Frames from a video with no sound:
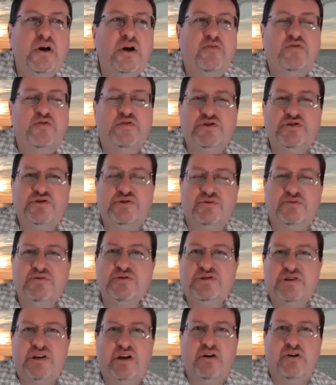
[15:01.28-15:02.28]
for the
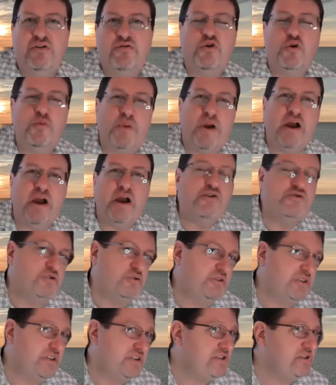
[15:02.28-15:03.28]
students here, if your parents are
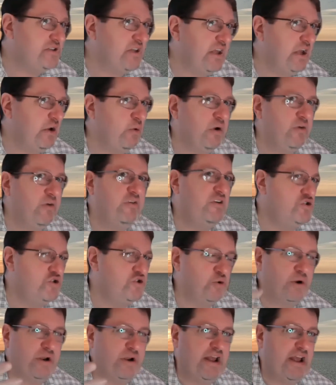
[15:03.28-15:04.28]
listening, whatever it is,
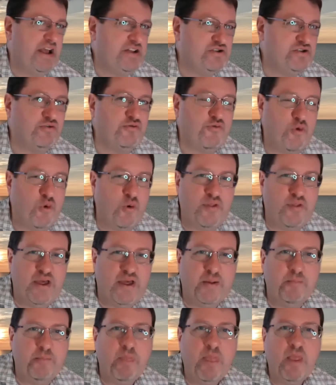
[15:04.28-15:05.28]
you can answer for
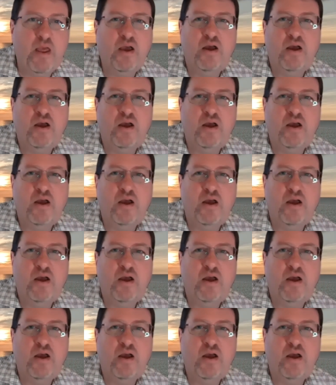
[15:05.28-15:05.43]
them.